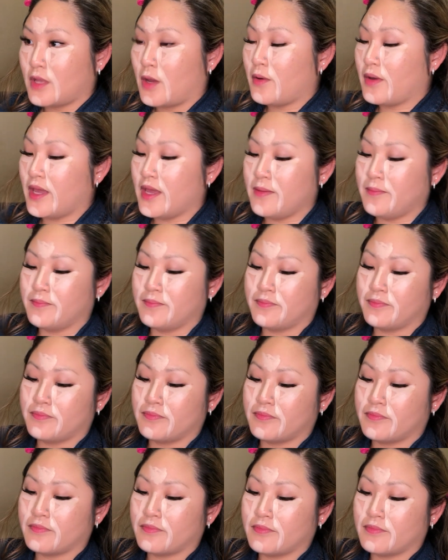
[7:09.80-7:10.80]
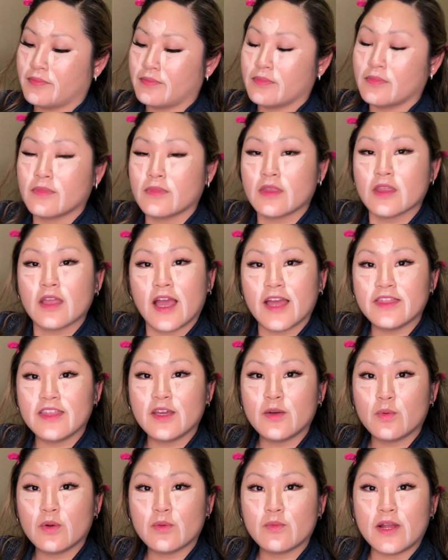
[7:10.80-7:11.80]
Okay, I
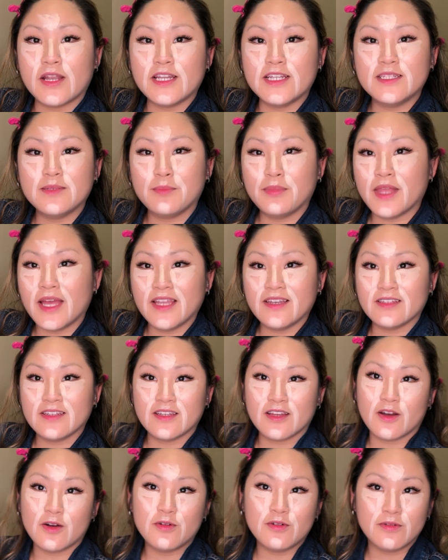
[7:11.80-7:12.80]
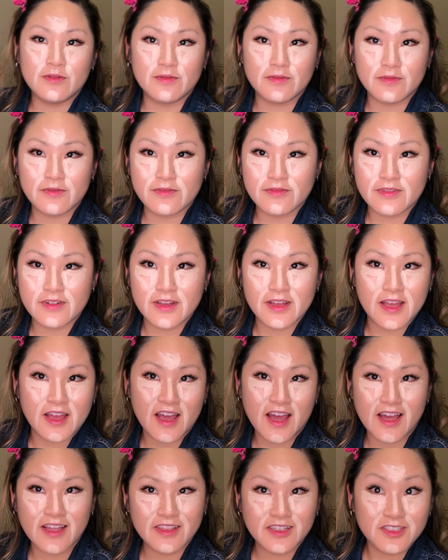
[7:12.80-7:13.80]
think we're ready to blend. Oh,
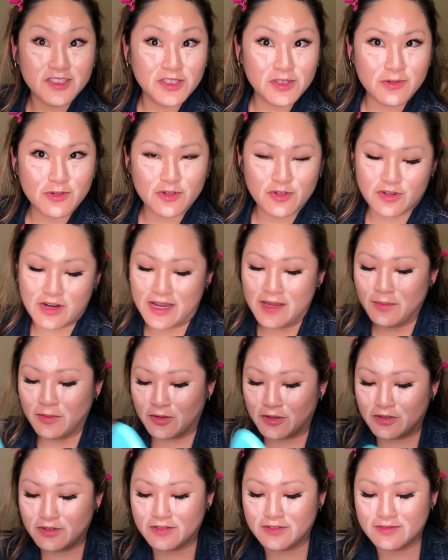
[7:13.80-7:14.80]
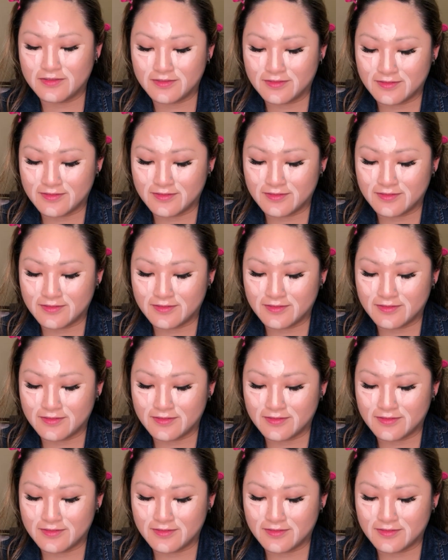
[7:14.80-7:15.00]
I look so tribal.